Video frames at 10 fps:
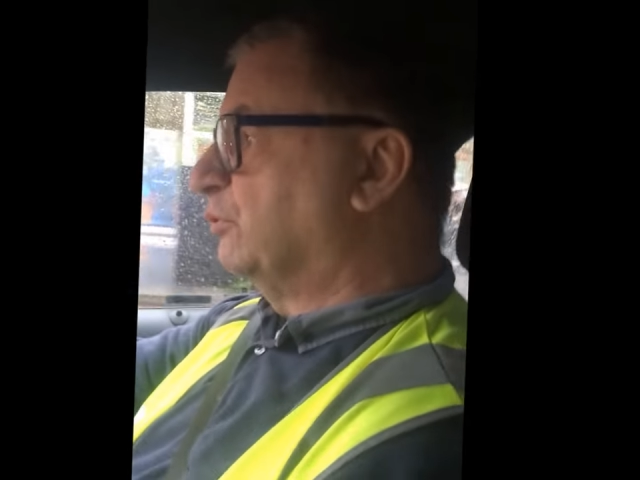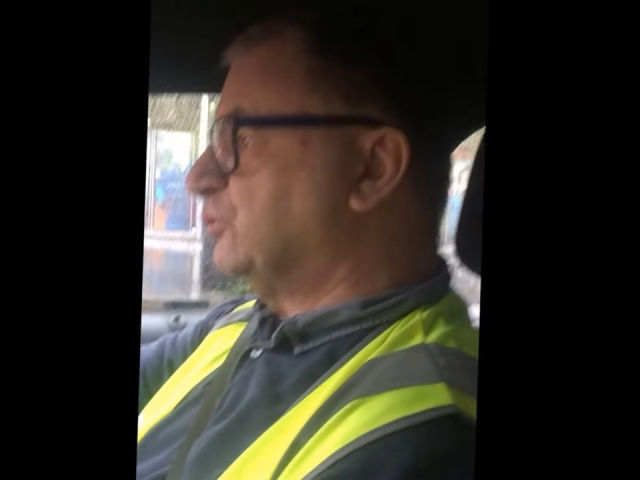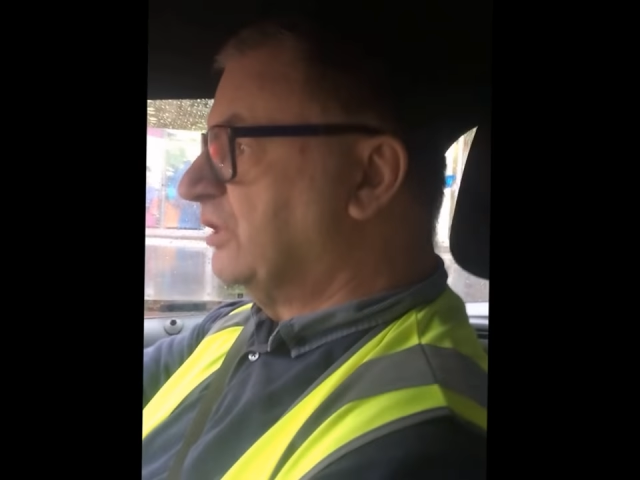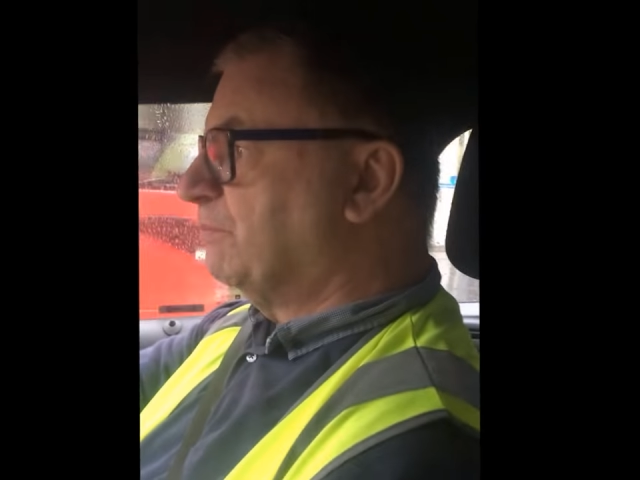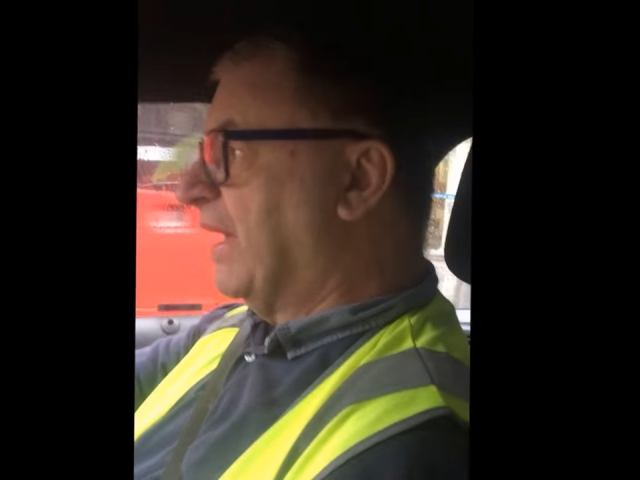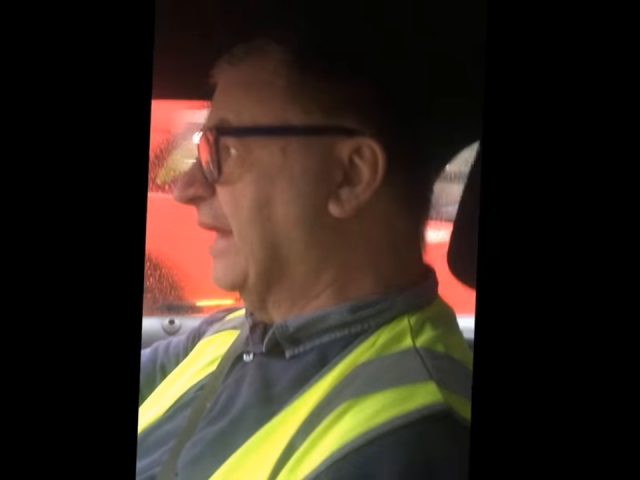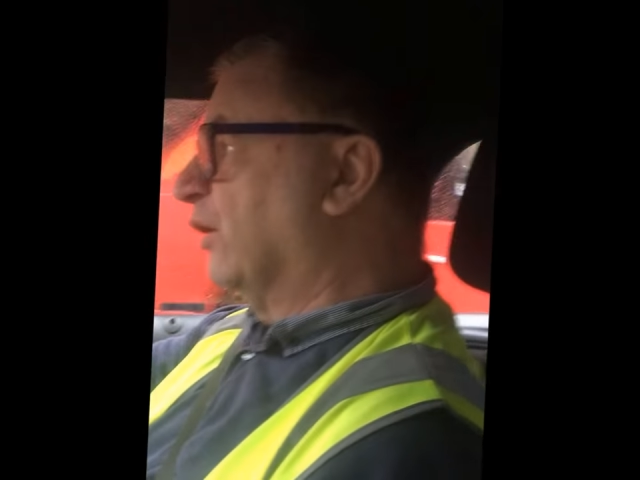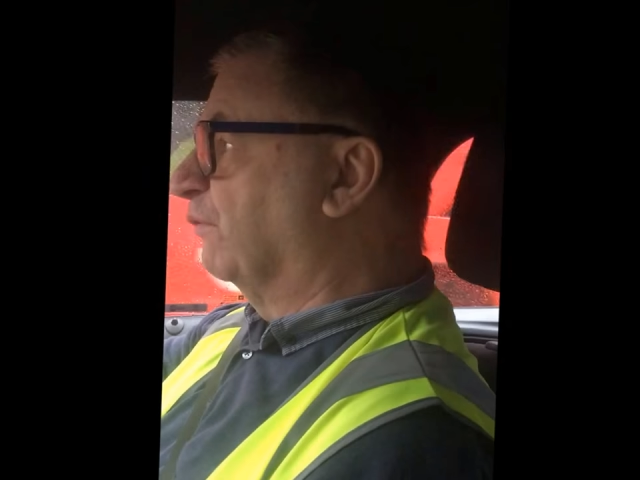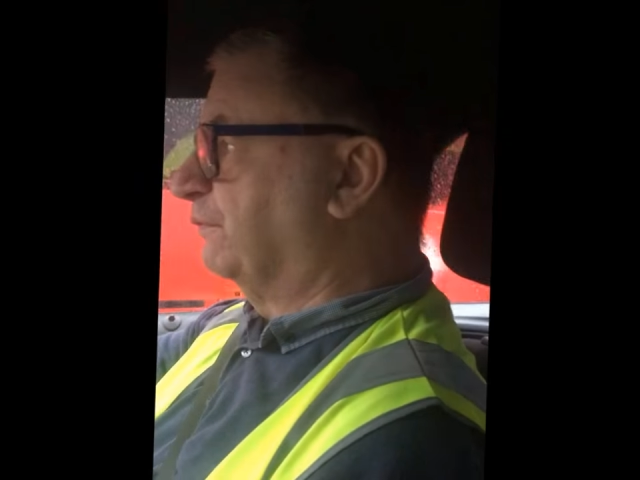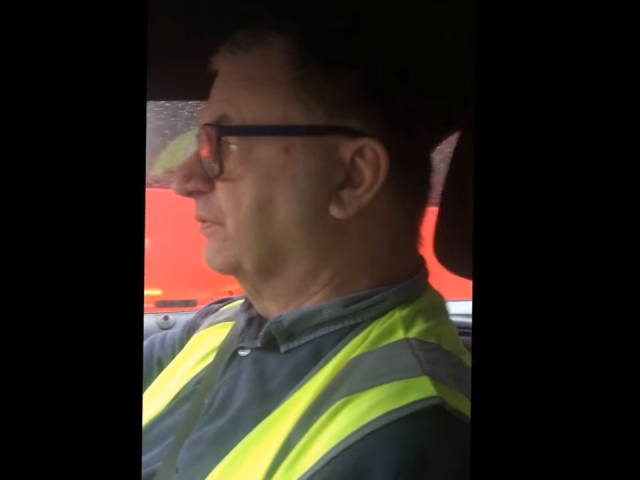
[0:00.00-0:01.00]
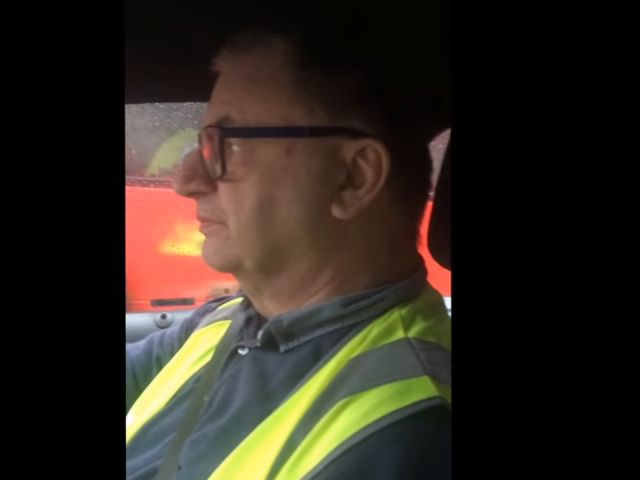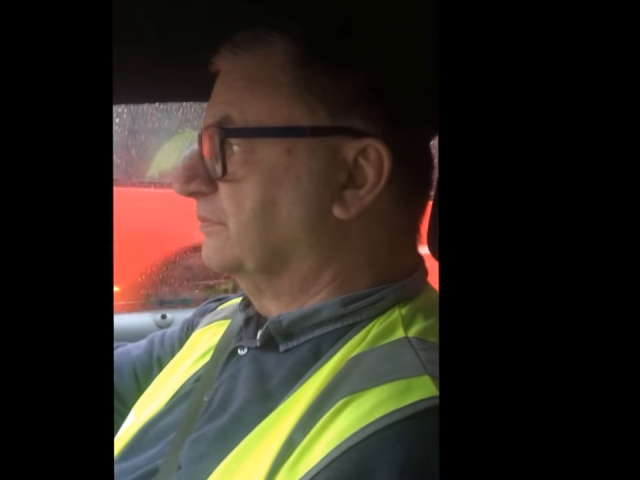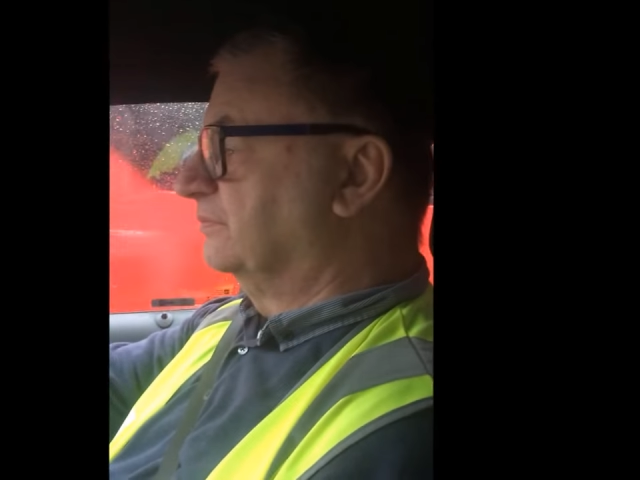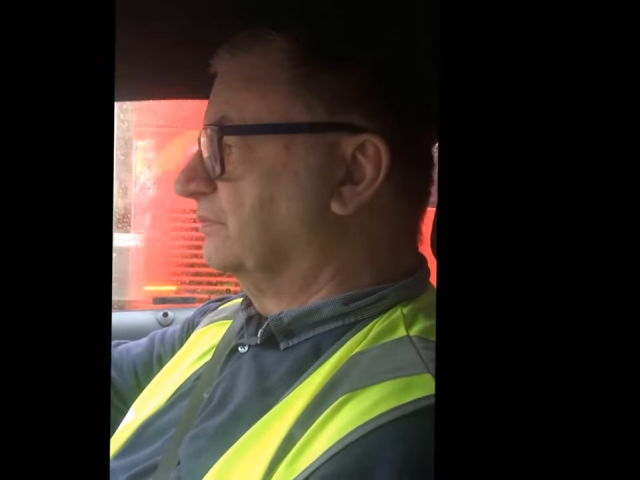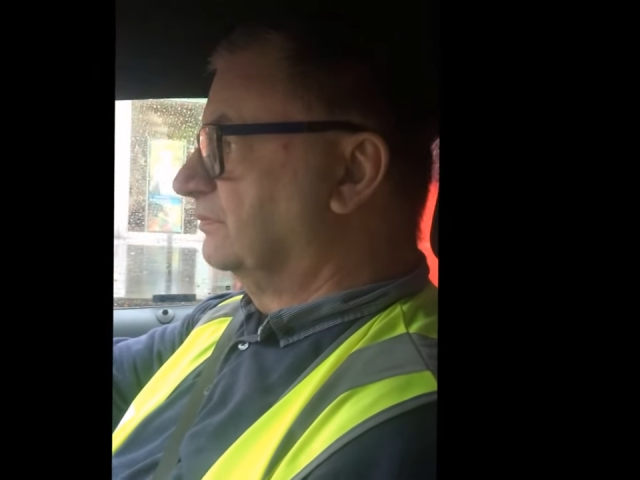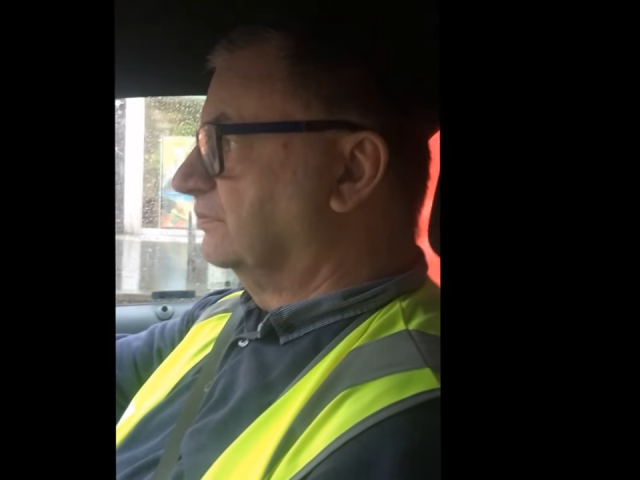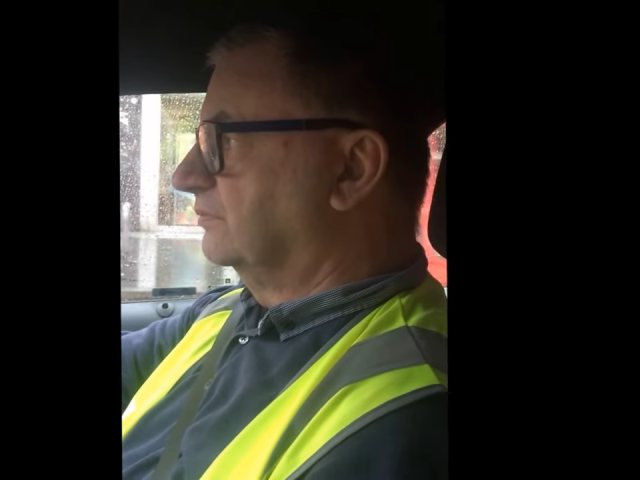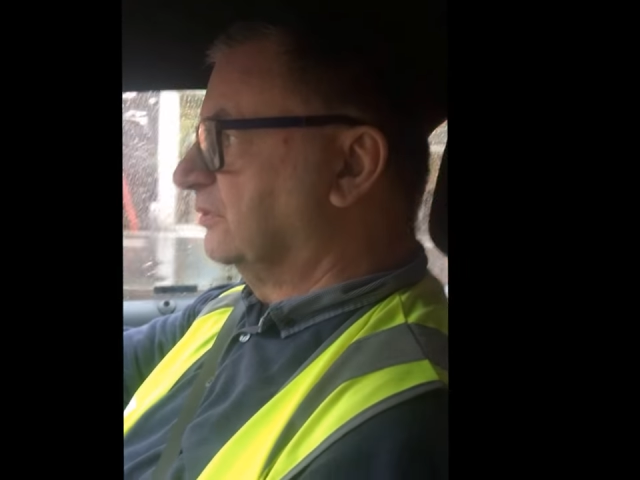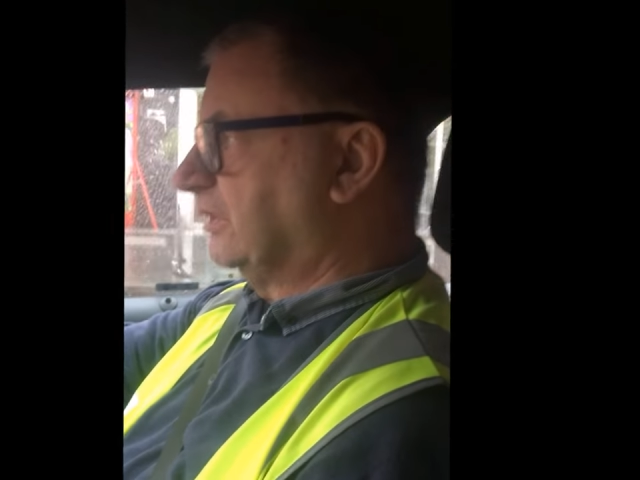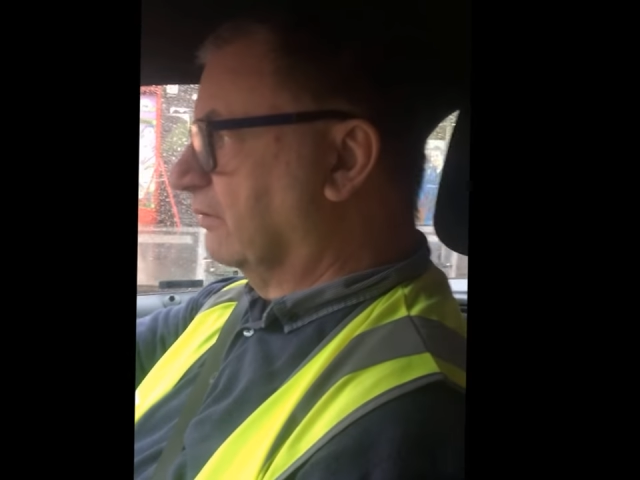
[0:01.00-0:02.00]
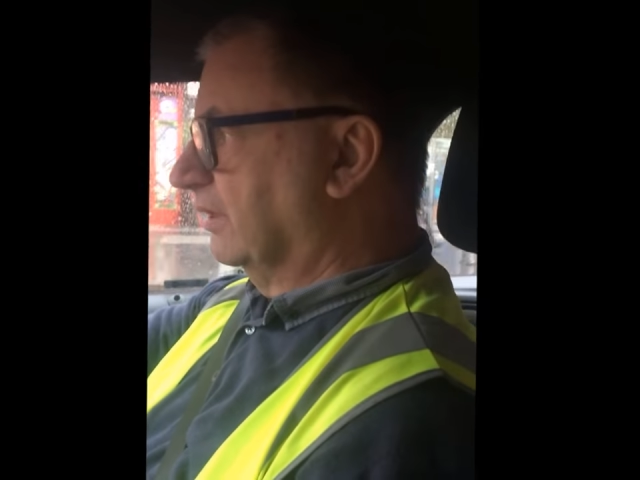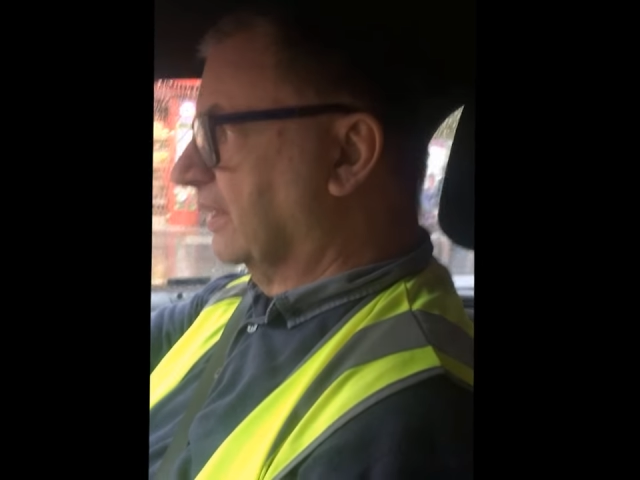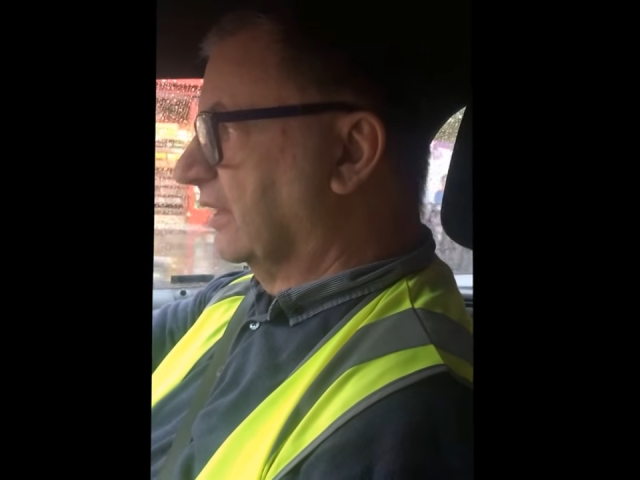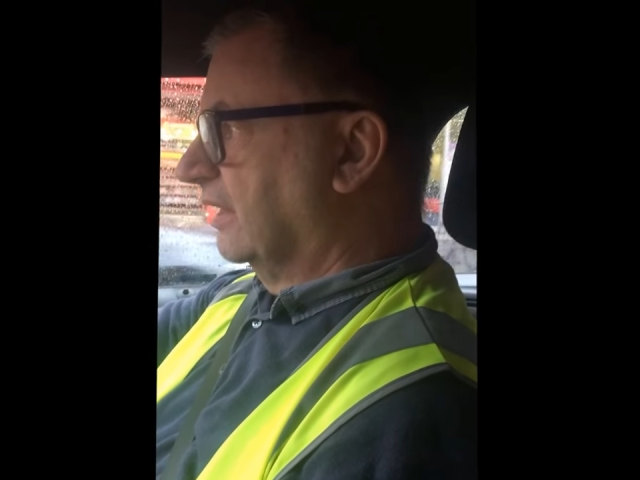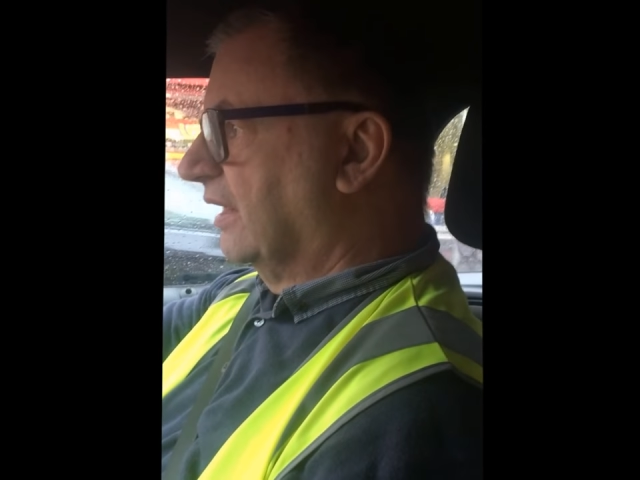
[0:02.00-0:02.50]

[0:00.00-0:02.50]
pushing the bag off totally,